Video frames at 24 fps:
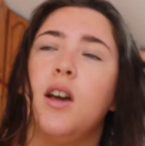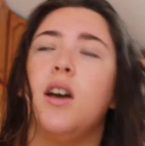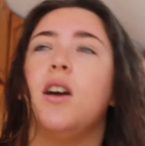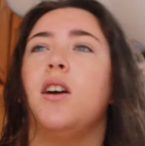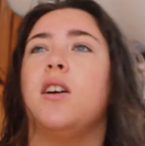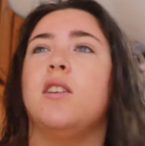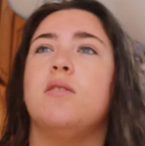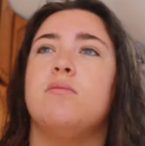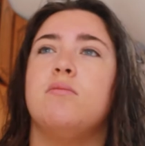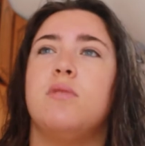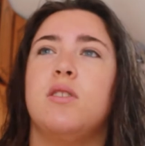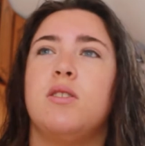
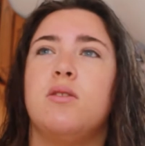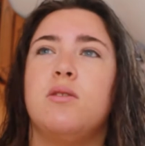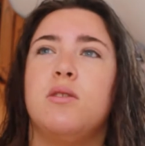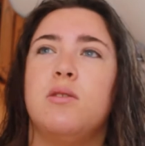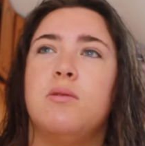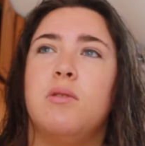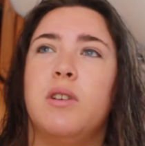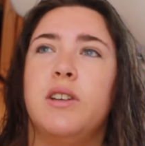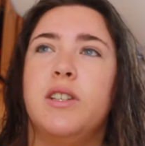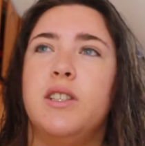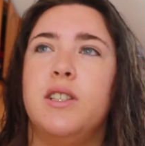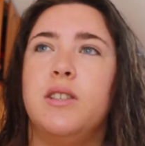Um, I don't know
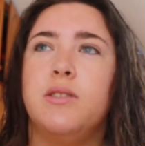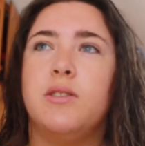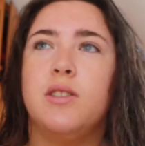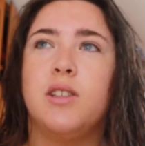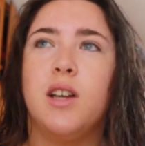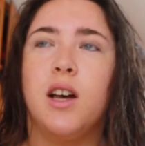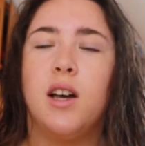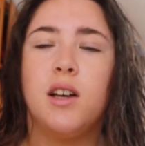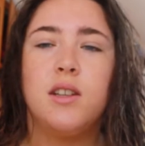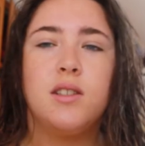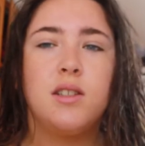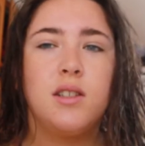why I use
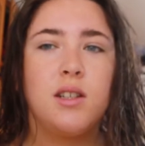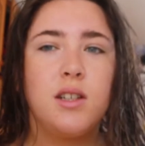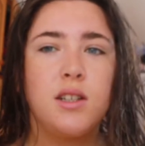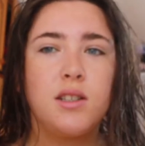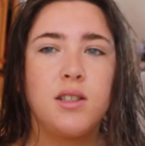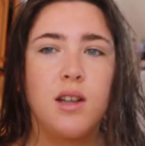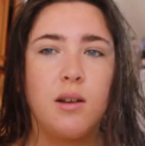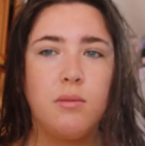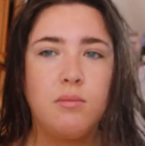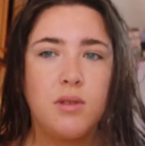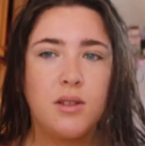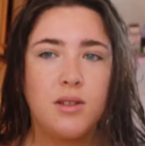that as an
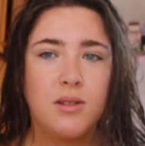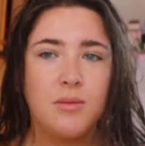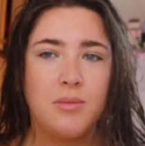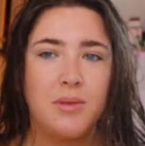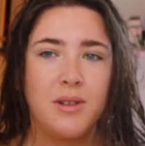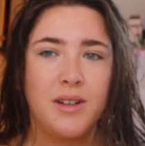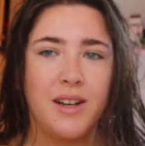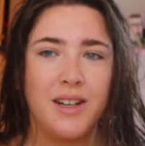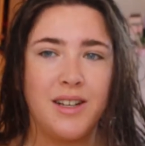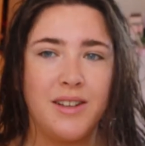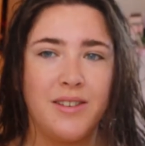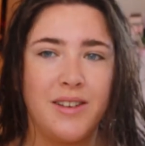example,
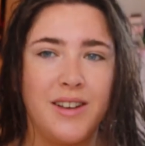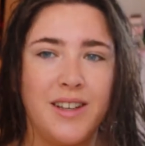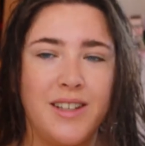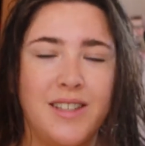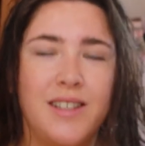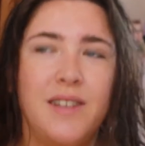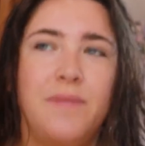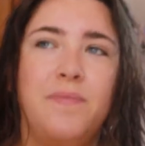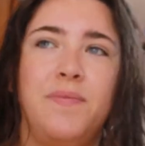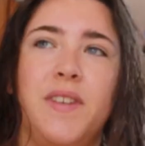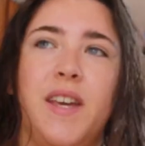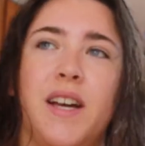but anyways.